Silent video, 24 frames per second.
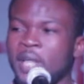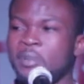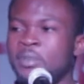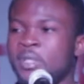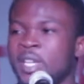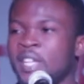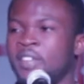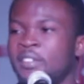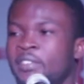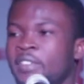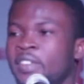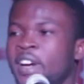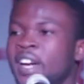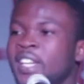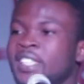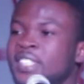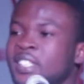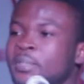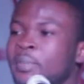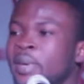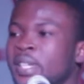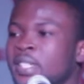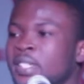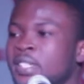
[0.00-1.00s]
time to
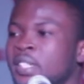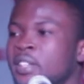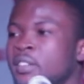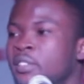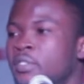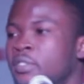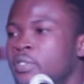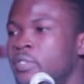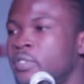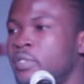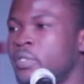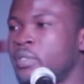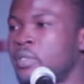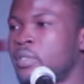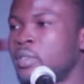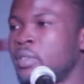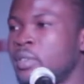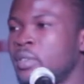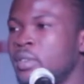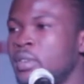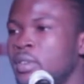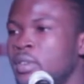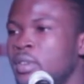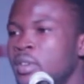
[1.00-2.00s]
advise myself.
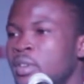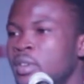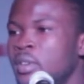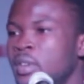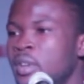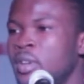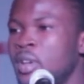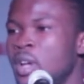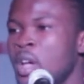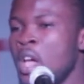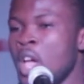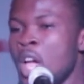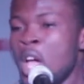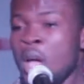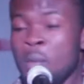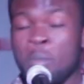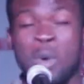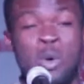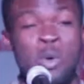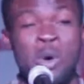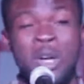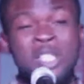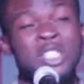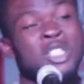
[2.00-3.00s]

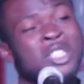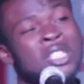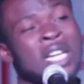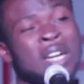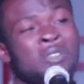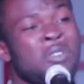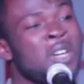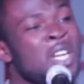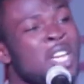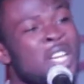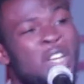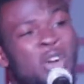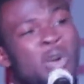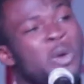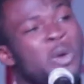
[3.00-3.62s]
But what is that really